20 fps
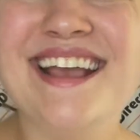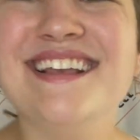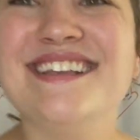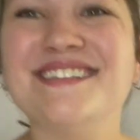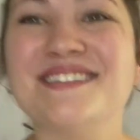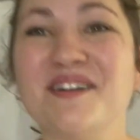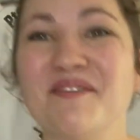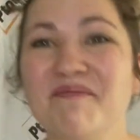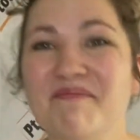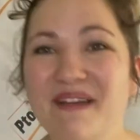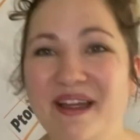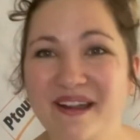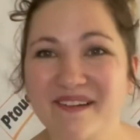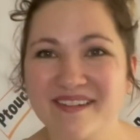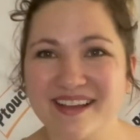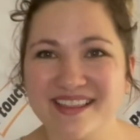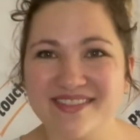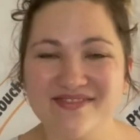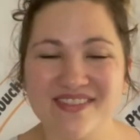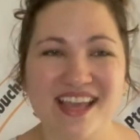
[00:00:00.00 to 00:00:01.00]
So bear
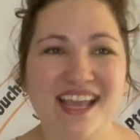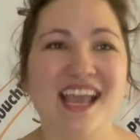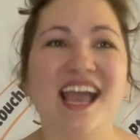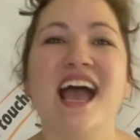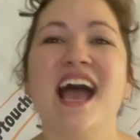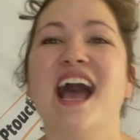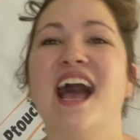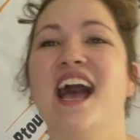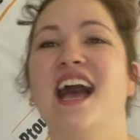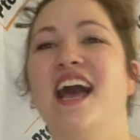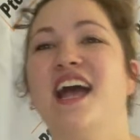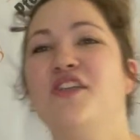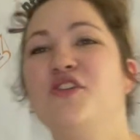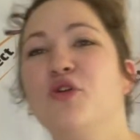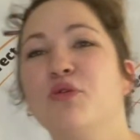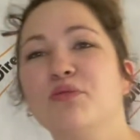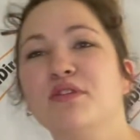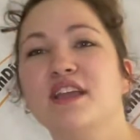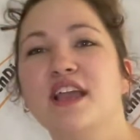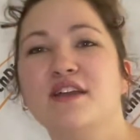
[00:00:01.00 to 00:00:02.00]
with me.
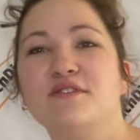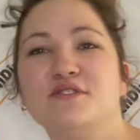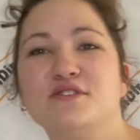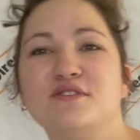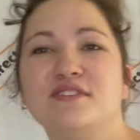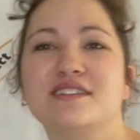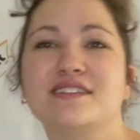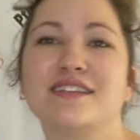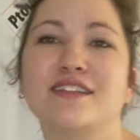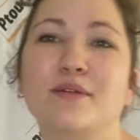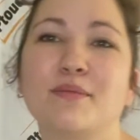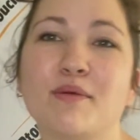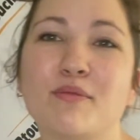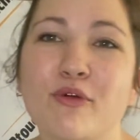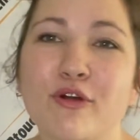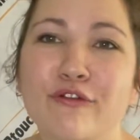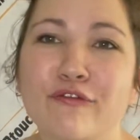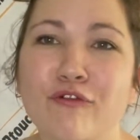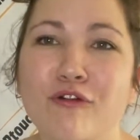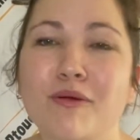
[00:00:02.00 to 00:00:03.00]
Normally I would do this a little bit
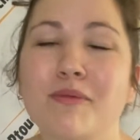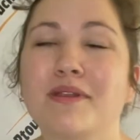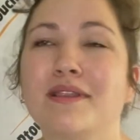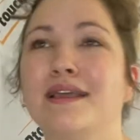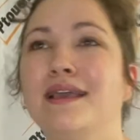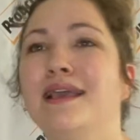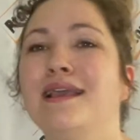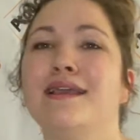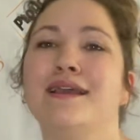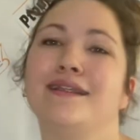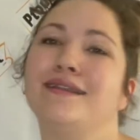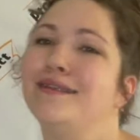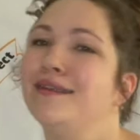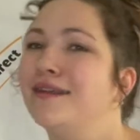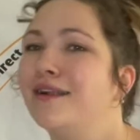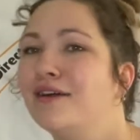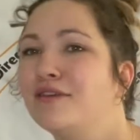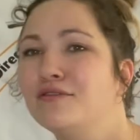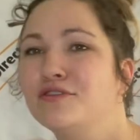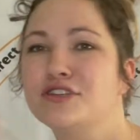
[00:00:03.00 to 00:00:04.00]
more formally and,
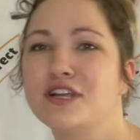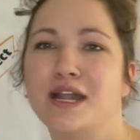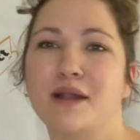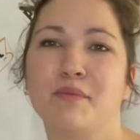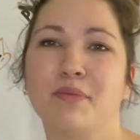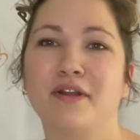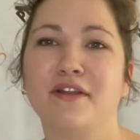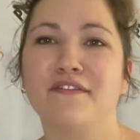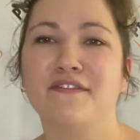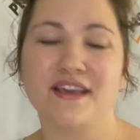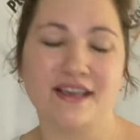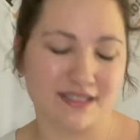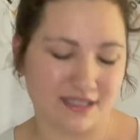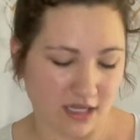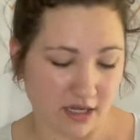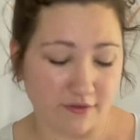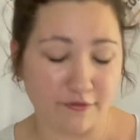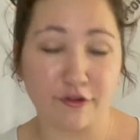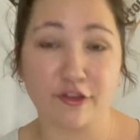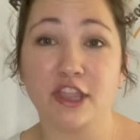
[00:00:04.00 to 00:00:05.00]
try to put a face
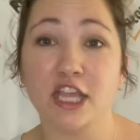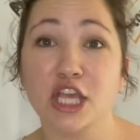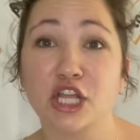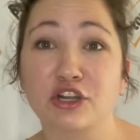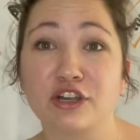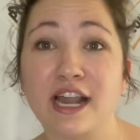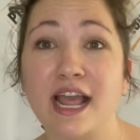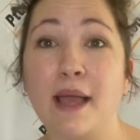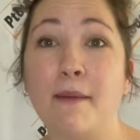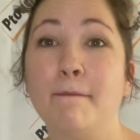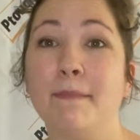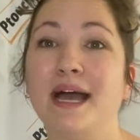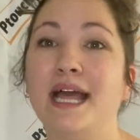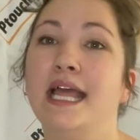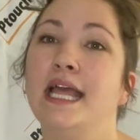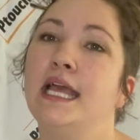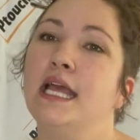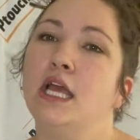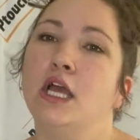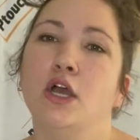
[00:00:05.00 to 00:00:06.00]
on for the internet, but
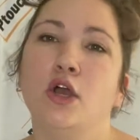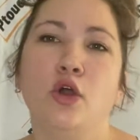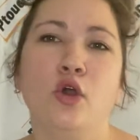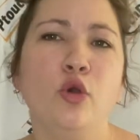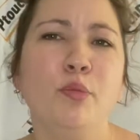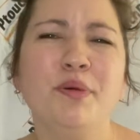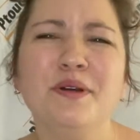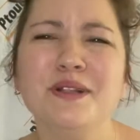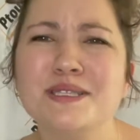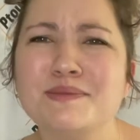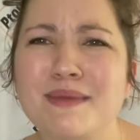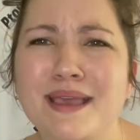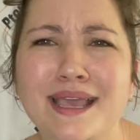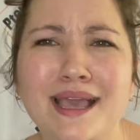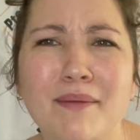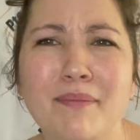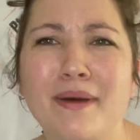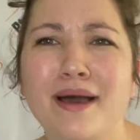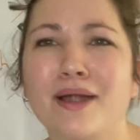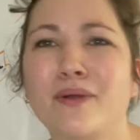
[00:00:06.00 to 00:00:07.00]
who puts
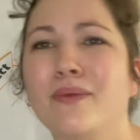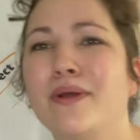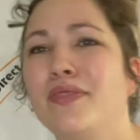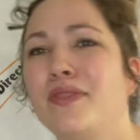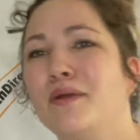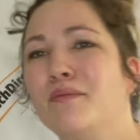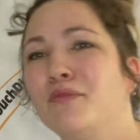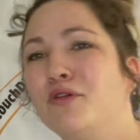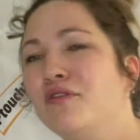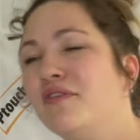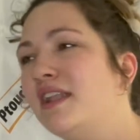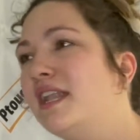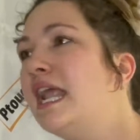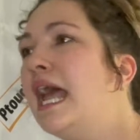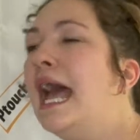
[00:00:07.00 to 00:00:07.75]
makeup on when they're moving?